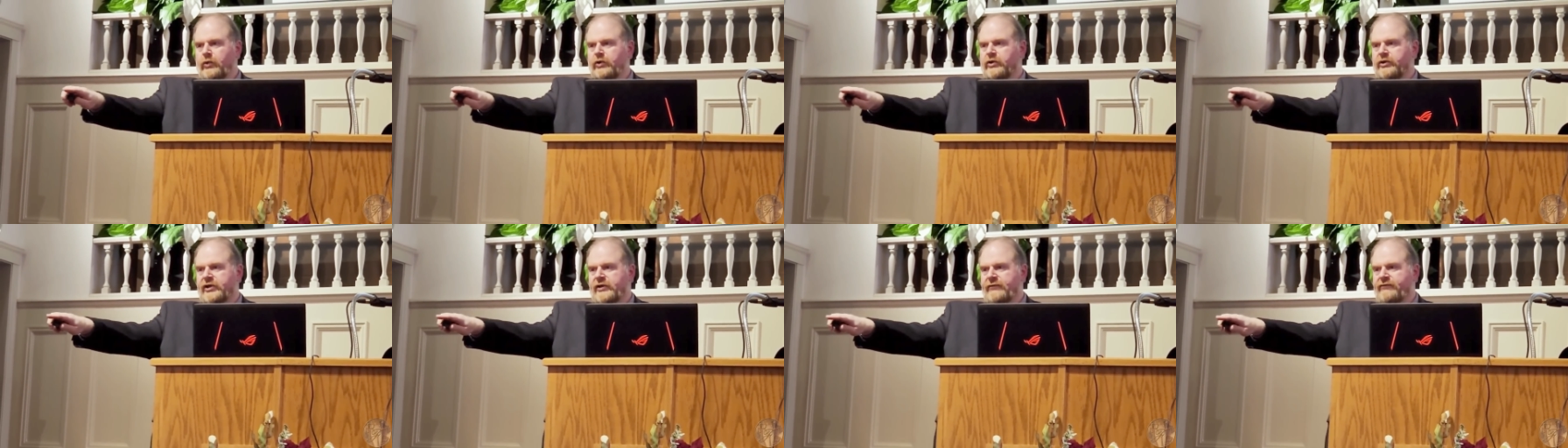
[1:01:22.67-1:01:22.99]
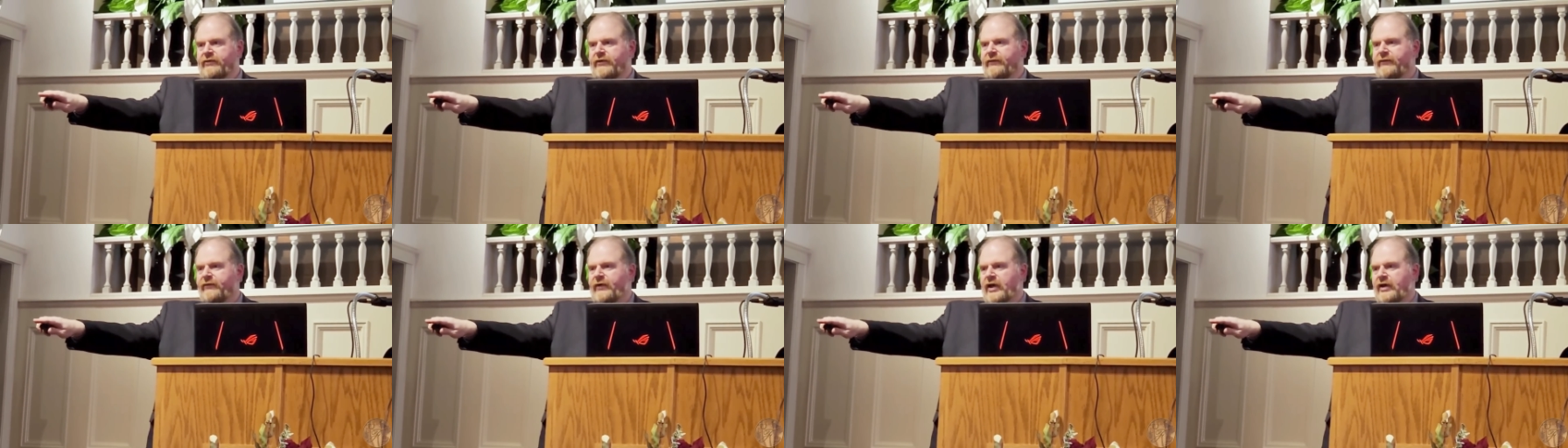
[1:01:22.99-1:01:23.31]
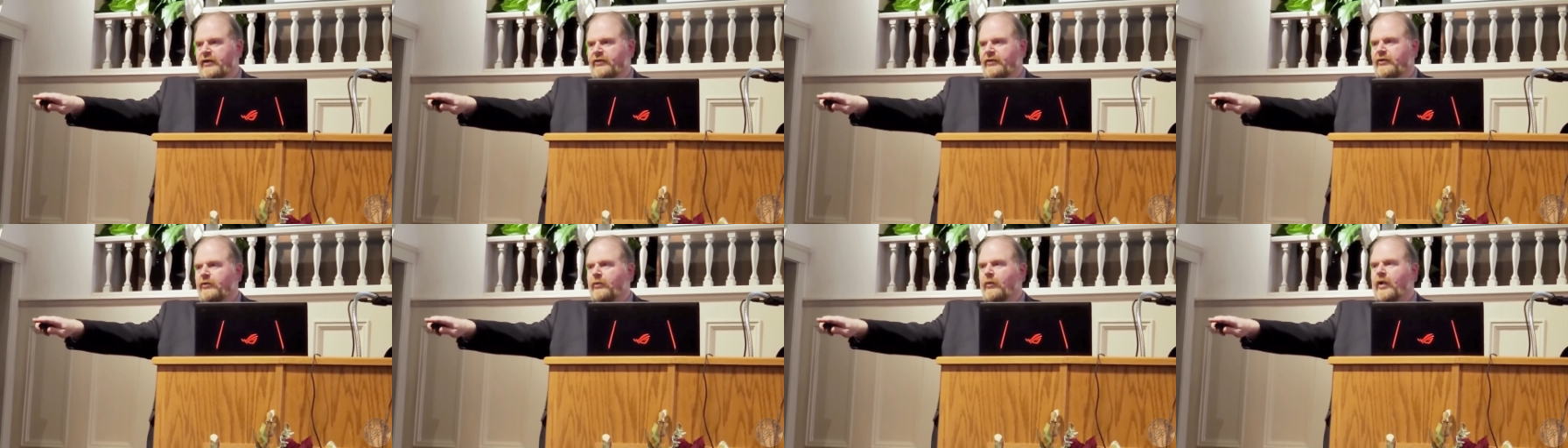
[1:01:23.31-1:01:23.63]
will leave the
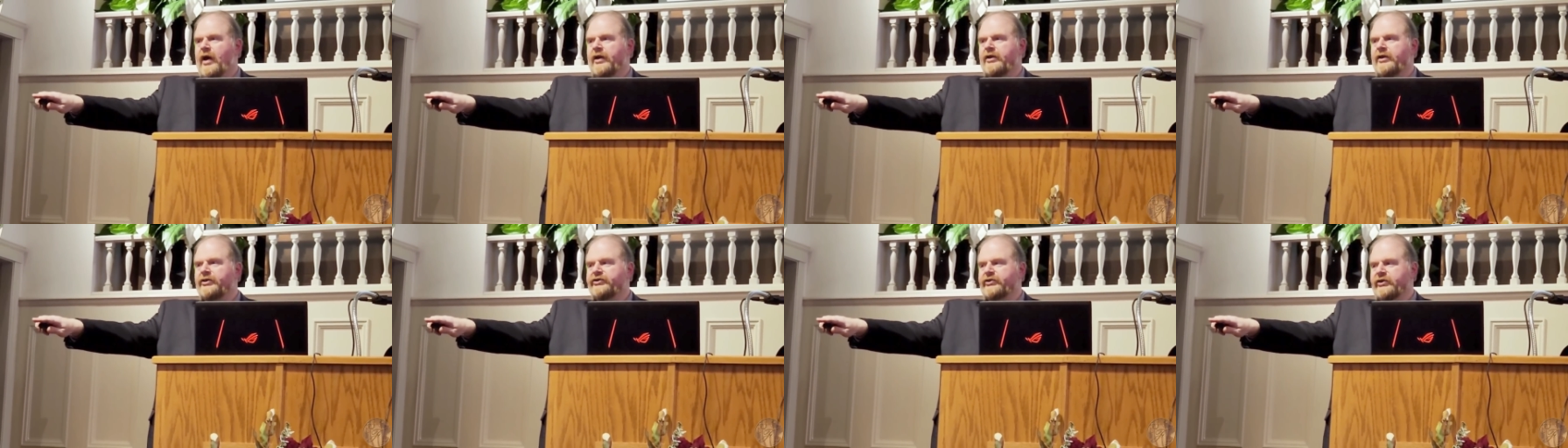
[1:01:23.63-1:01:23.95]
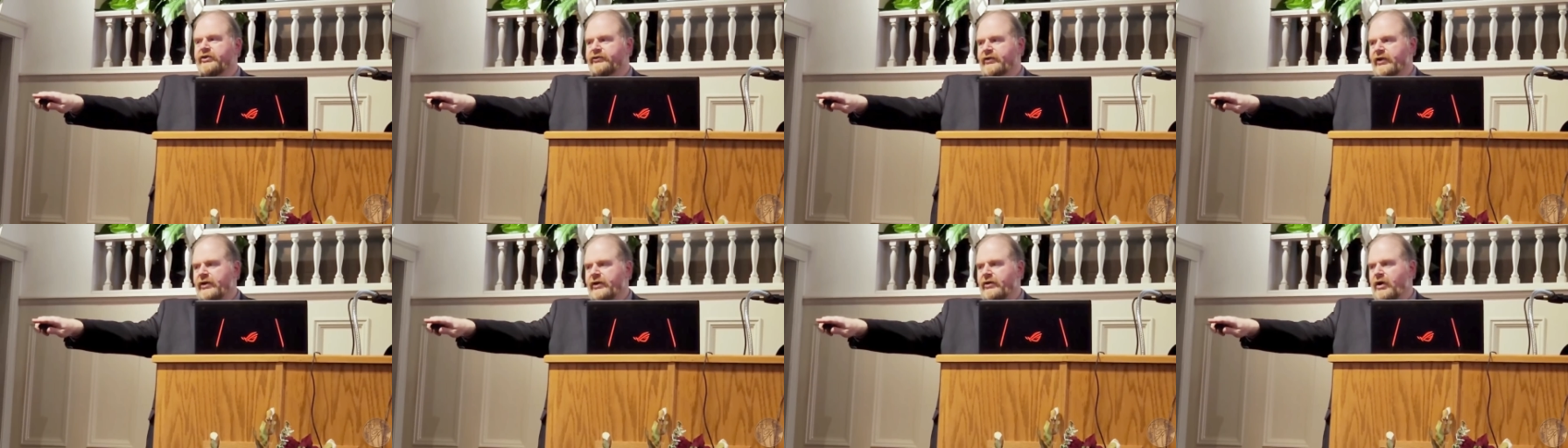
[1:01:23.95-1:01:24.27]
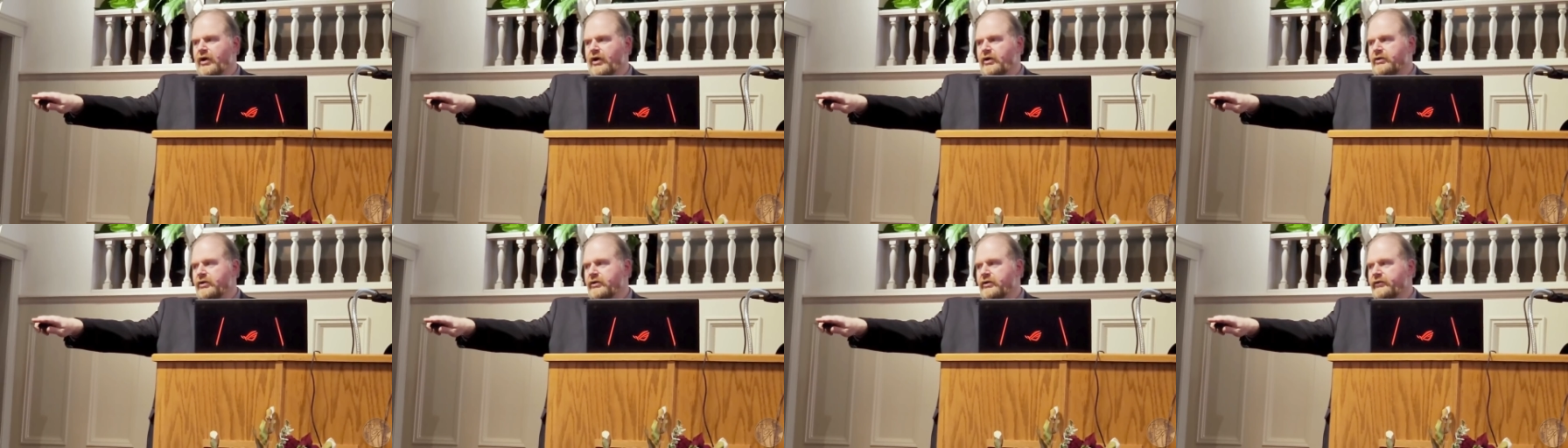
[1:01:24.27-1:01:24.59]
faith why does she say
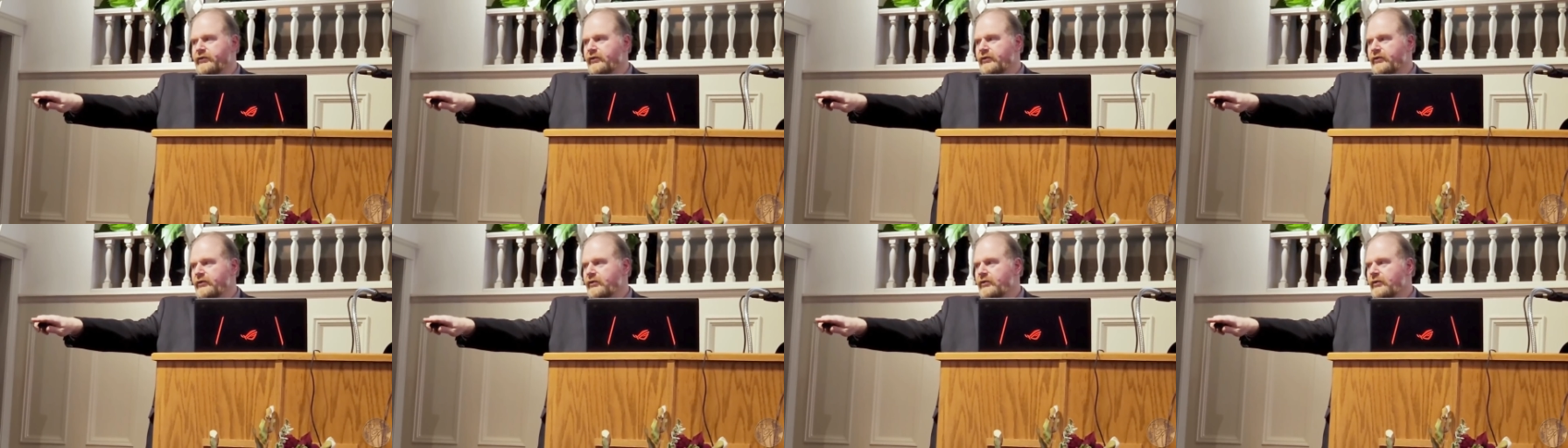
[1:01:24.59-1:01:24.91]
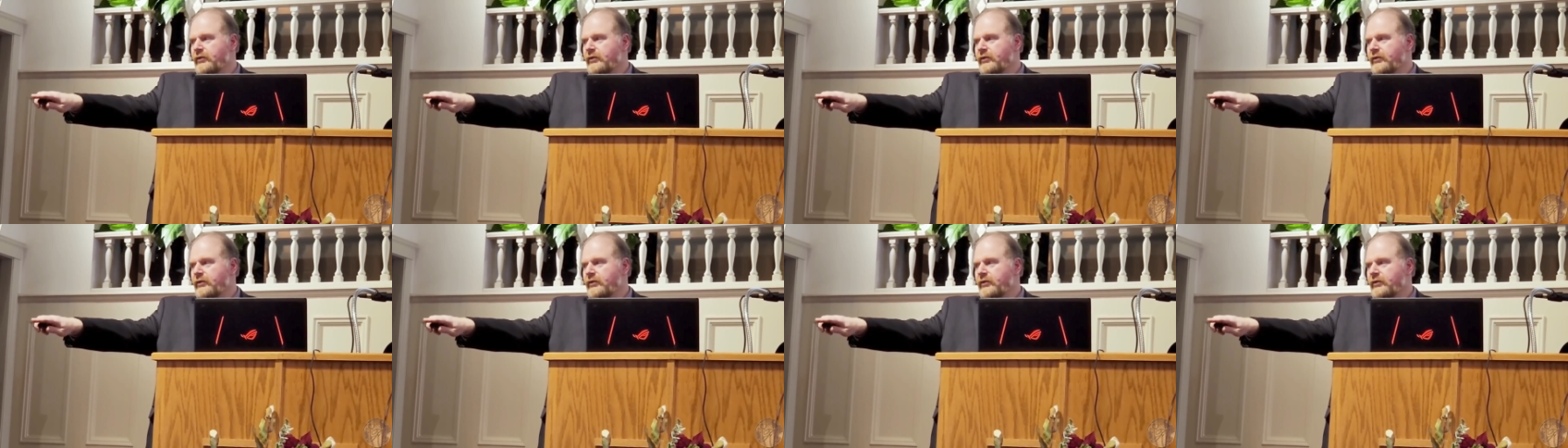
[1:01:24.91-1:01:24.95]
doctors?